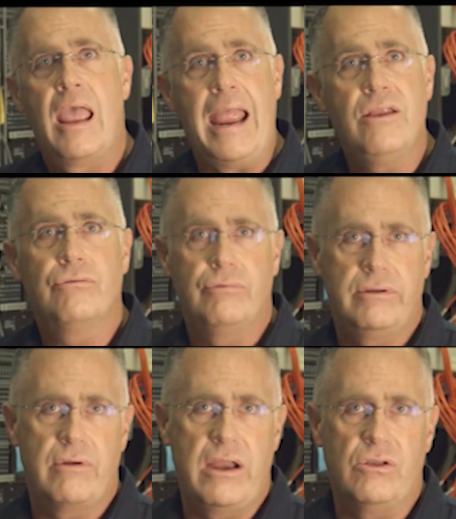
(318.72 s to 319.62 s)
and your
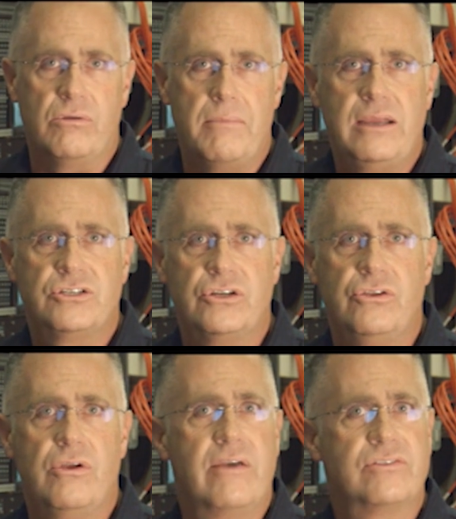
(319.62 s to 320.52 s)
rig radio and make sure
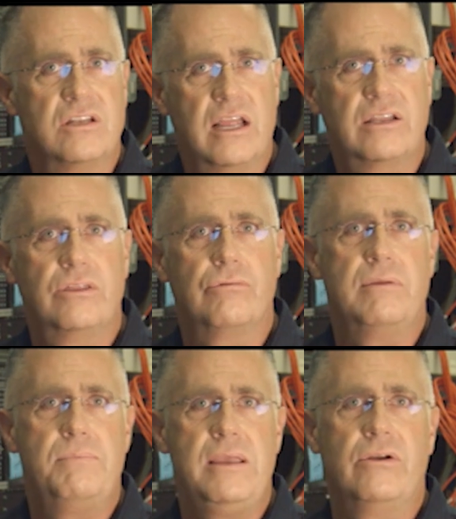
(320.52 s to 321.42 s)
you have selected the
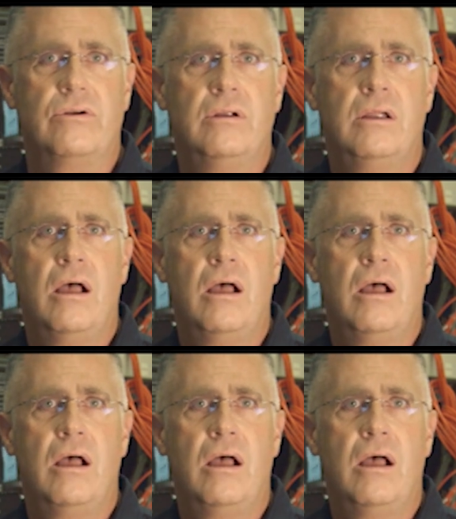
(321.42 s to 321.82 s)
repeater